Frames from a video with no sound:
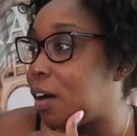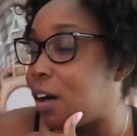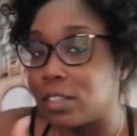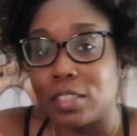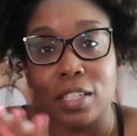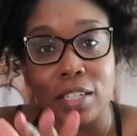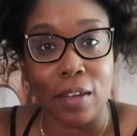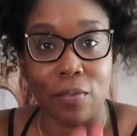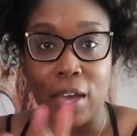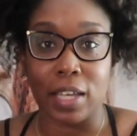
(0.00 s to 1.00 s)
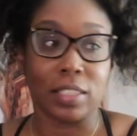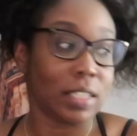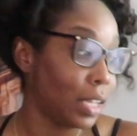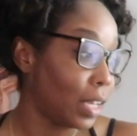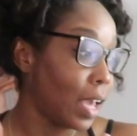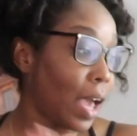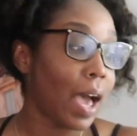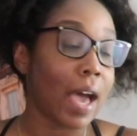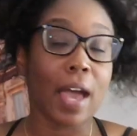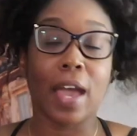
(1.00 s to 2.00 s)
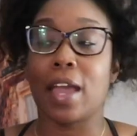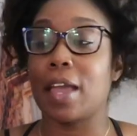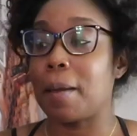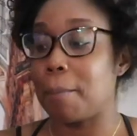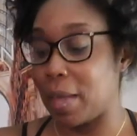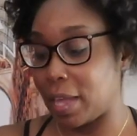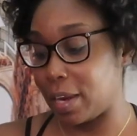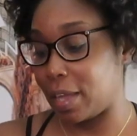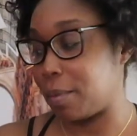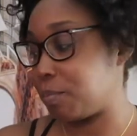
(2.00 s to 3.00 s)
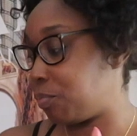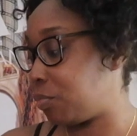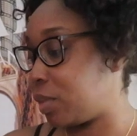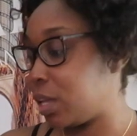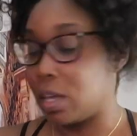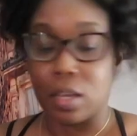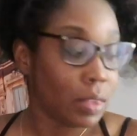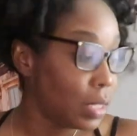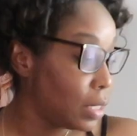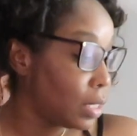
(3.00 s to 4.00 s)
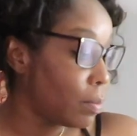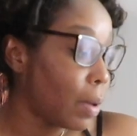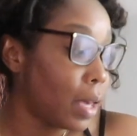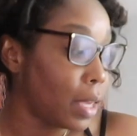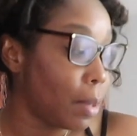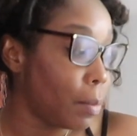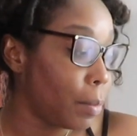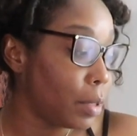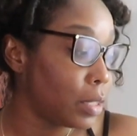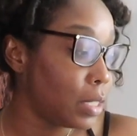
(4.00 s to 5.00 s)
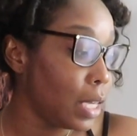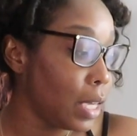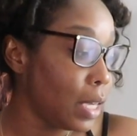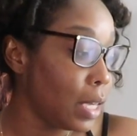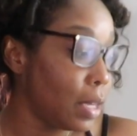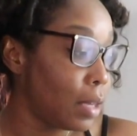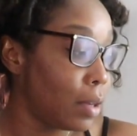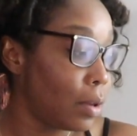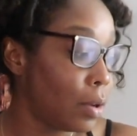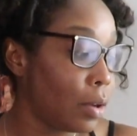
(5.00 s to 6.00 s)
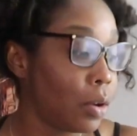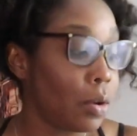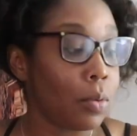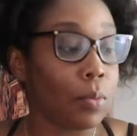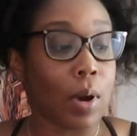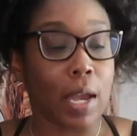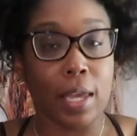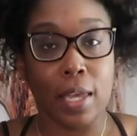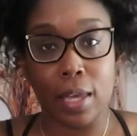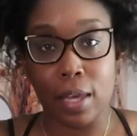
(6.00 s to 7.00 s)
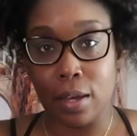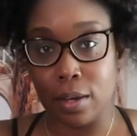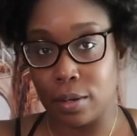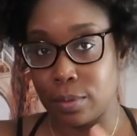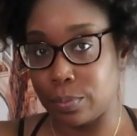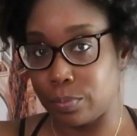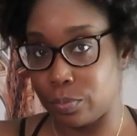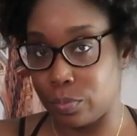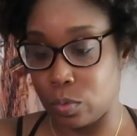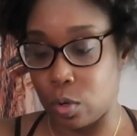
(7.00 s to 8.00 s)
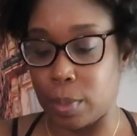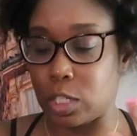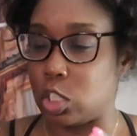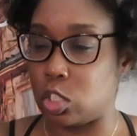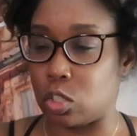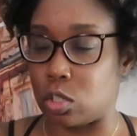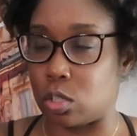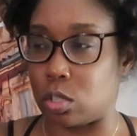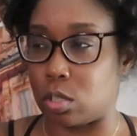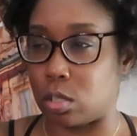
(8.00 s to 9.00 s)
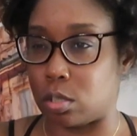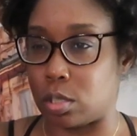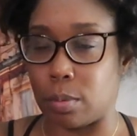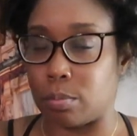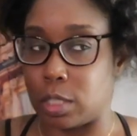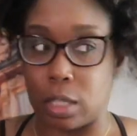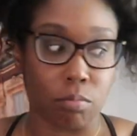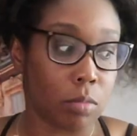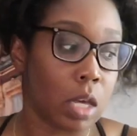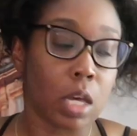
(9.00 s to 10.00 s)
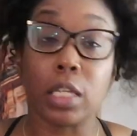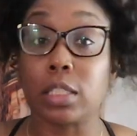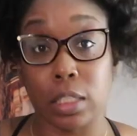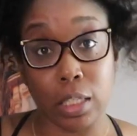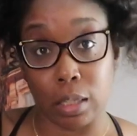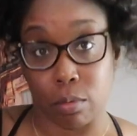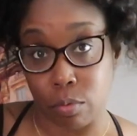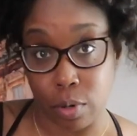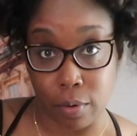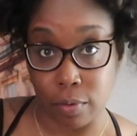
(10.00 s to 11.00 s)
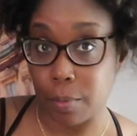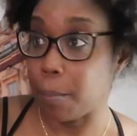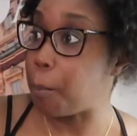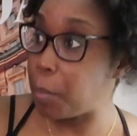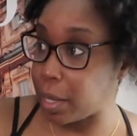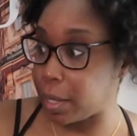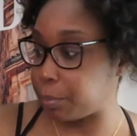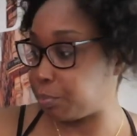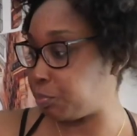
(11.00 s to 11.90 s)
Alternate day fasting. I made it. This is my chamomile tea right here or my ginger something tea. It's a tea, whatever. But